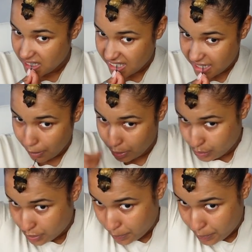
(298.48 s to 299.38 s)
double
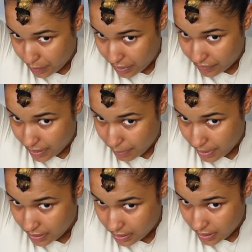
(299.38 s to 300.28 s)
support, if that
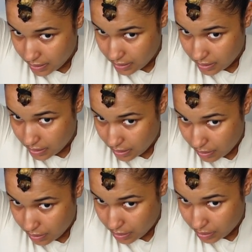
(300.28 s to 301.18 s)
makes sense.
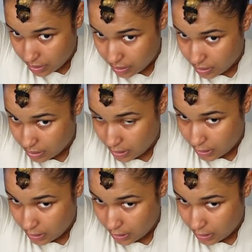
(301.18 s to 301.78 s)
So I'll just